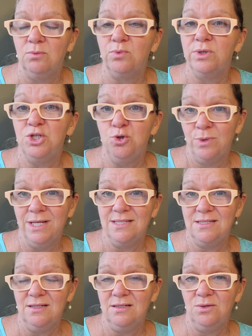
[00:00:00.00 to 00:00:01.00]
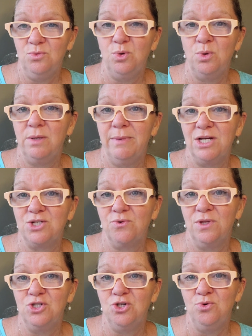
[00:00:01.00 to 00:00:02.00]
when you rinse it, we want to make sure
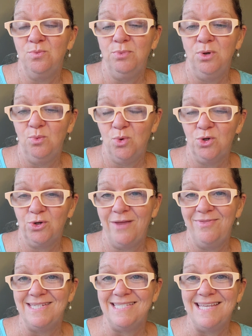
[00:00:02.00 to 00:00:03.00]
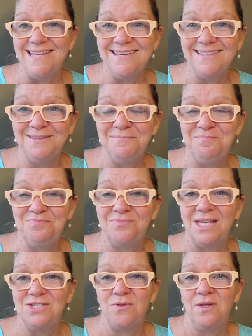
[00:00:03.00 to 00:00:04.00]
that you put water in the sink
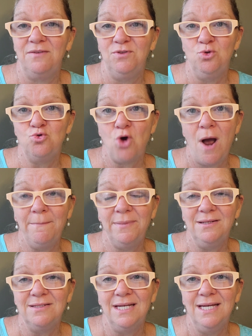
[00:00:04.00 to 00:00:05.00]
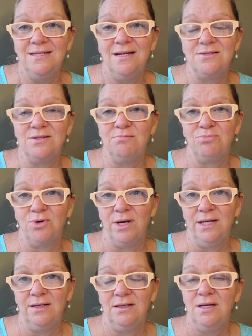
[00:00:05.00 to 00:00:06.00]
so that if you drop it, it doesn't
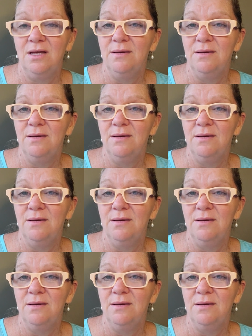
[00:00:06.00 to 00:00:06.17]
break.